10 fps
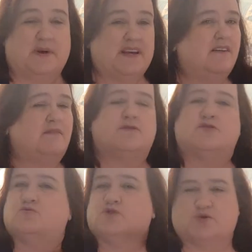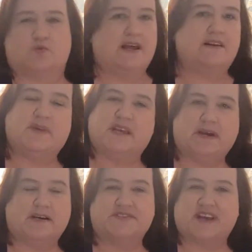I get just random
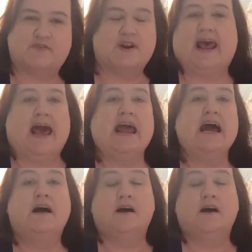emails every day